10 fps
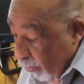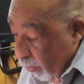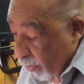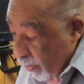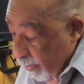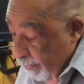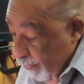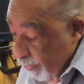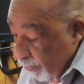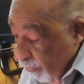floor
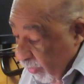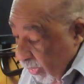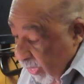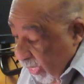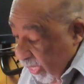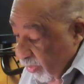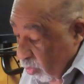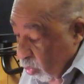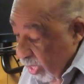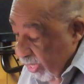and
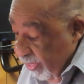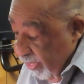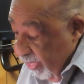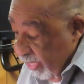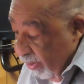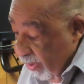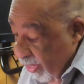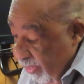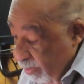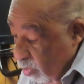the wind
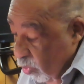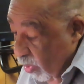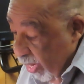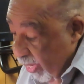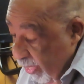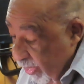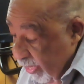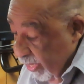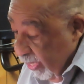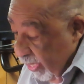carried them away,
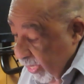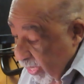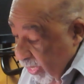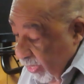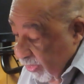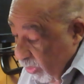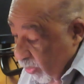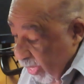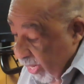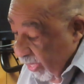
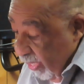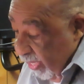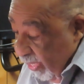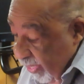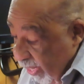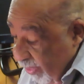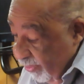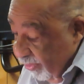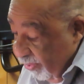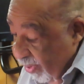so that not
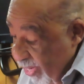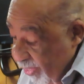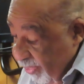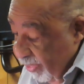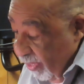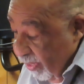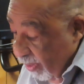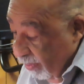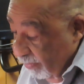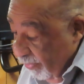a trace
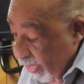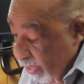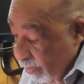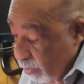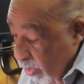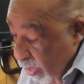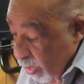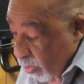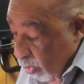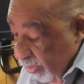of them
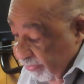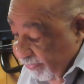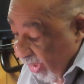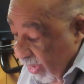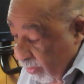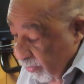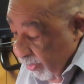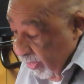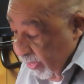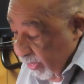was found.